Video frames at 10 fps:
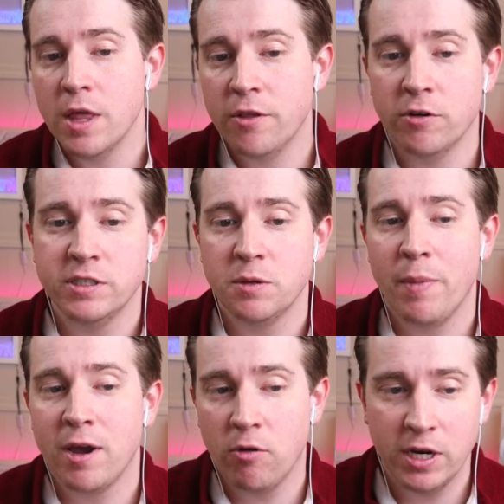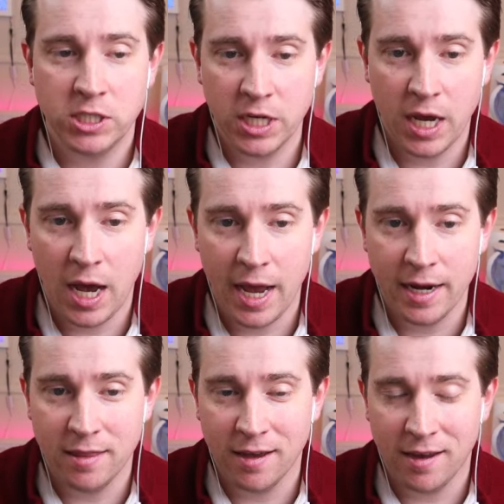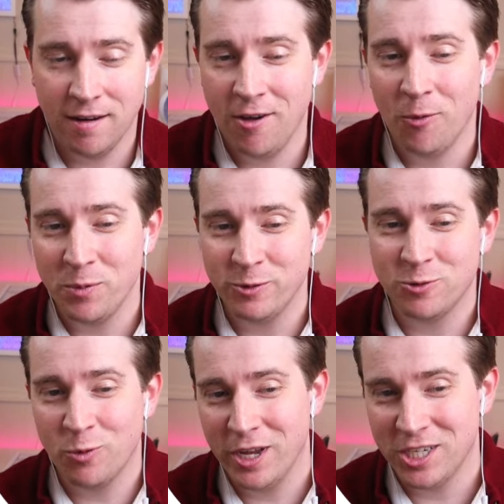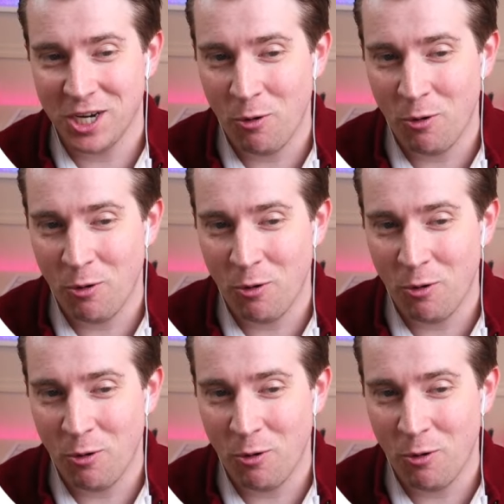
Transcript: There is a migration guide that can help you switch.